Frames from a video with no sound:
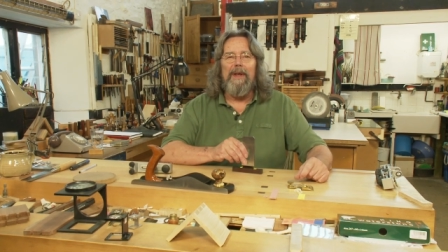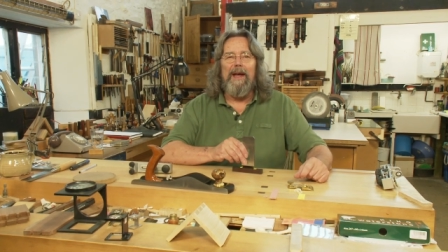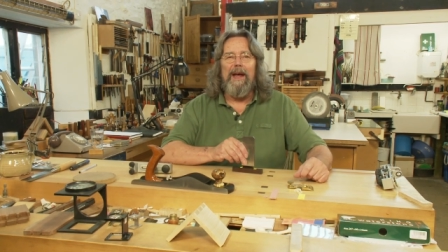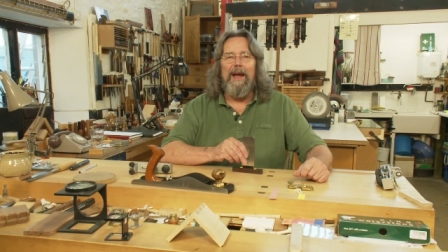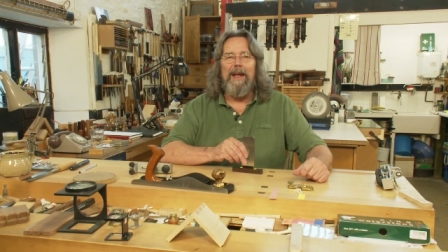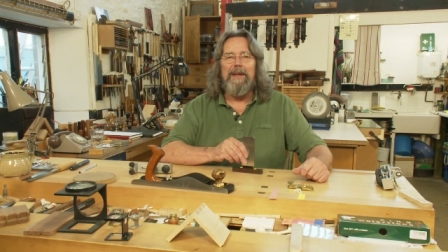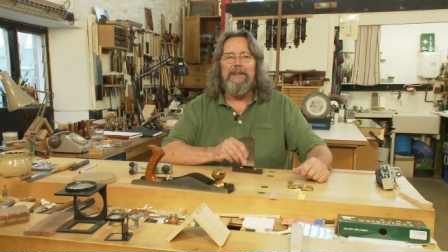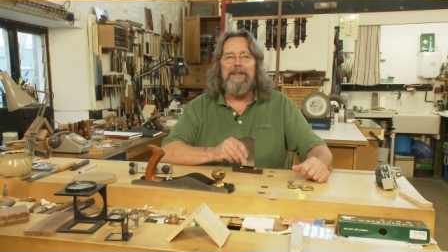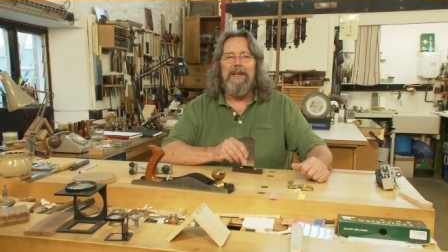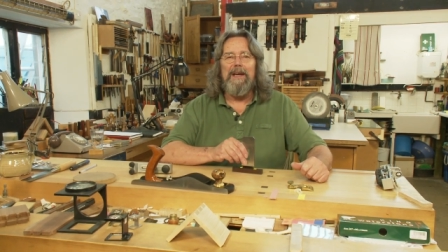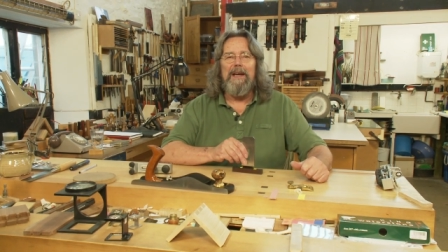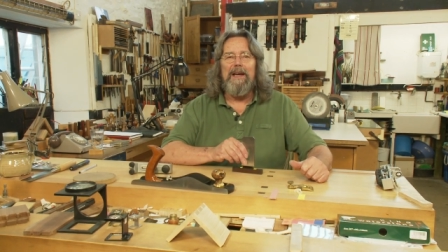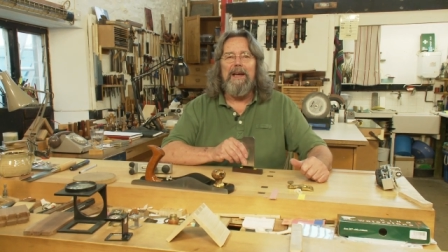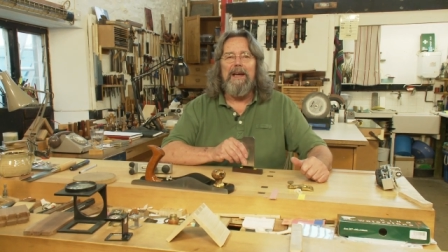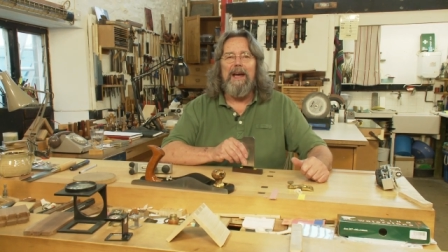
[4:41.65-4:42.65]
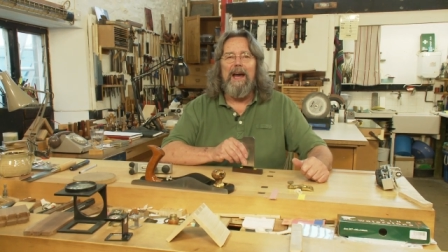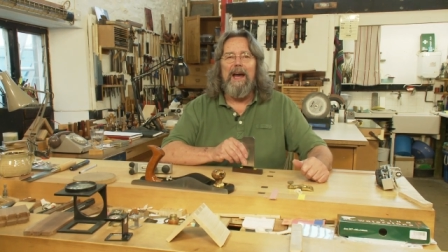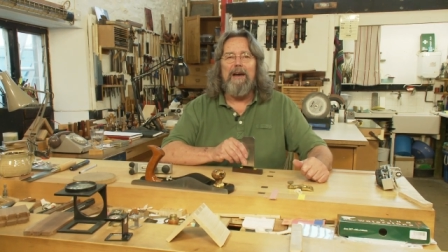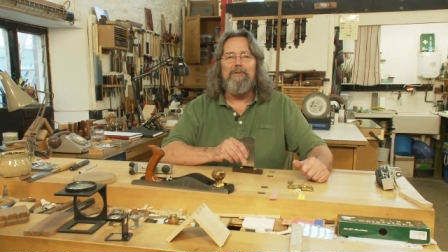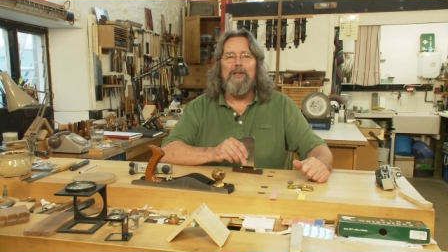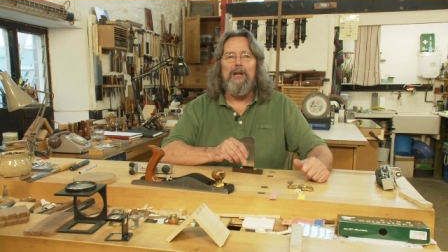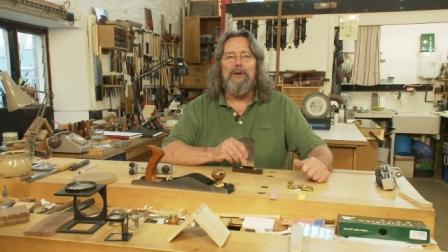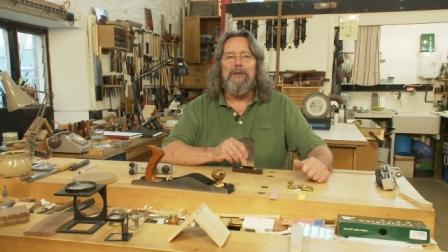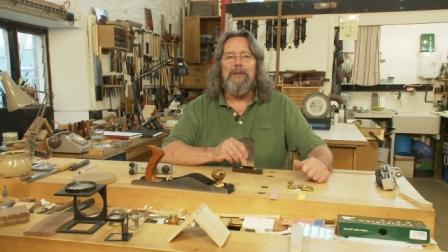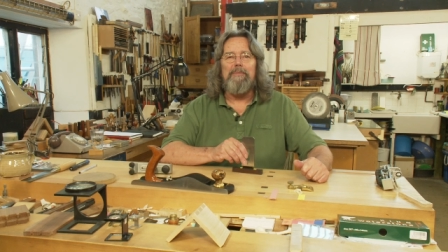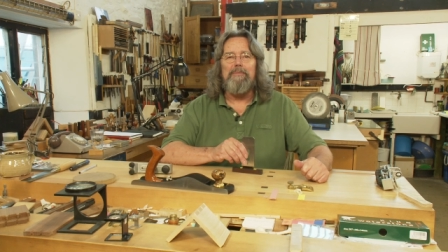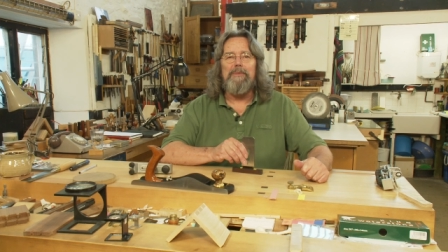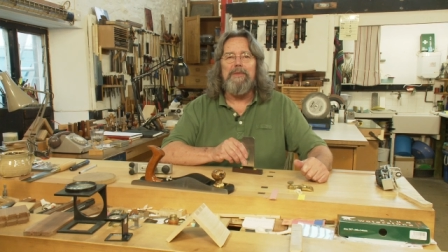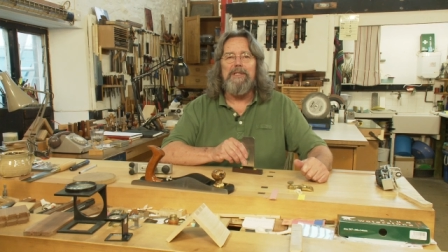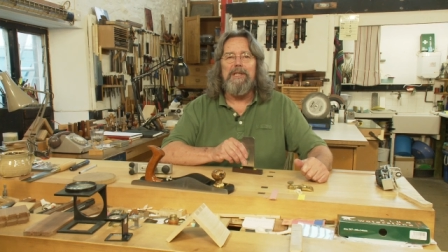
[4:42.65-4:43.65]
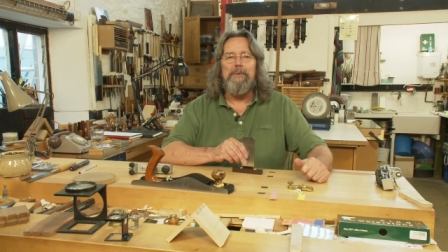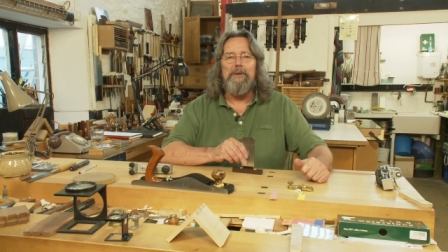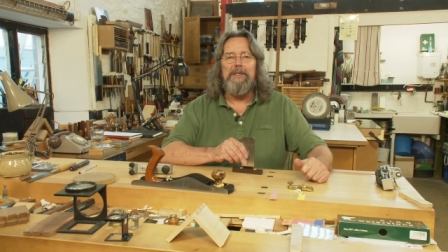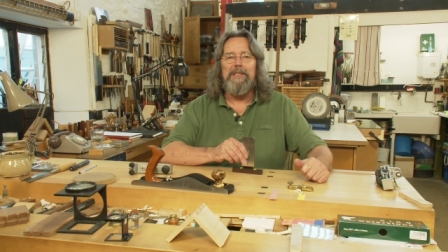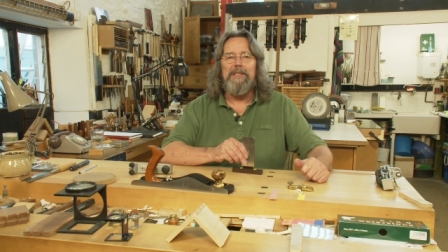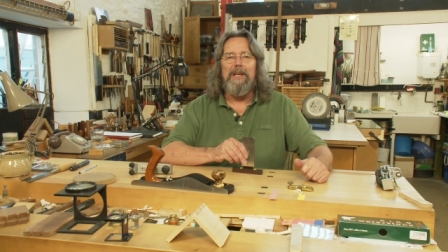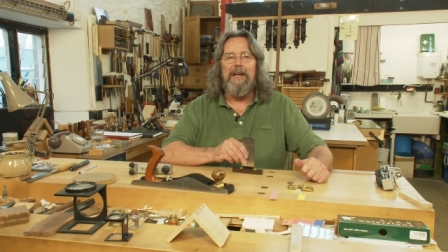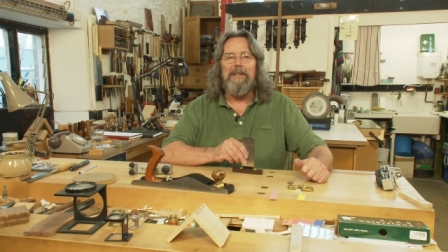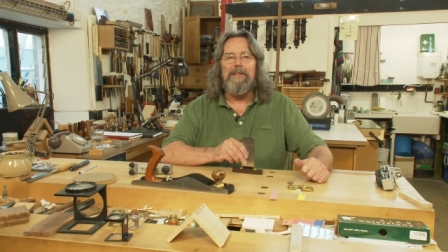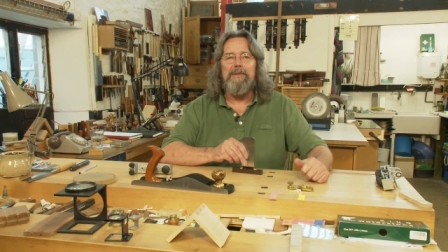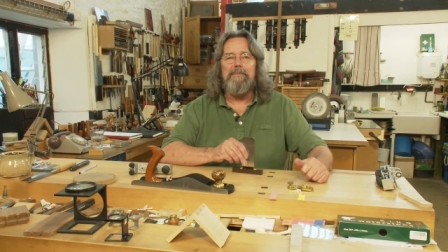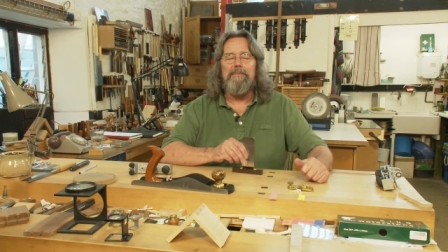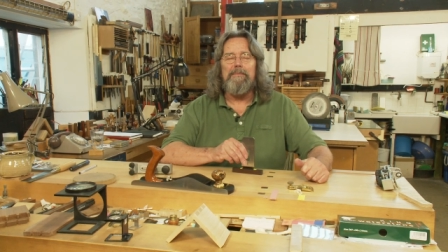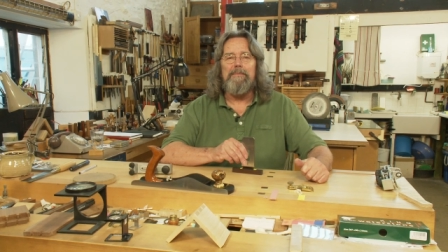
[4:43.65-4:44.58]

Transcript: and have a look, see what it does.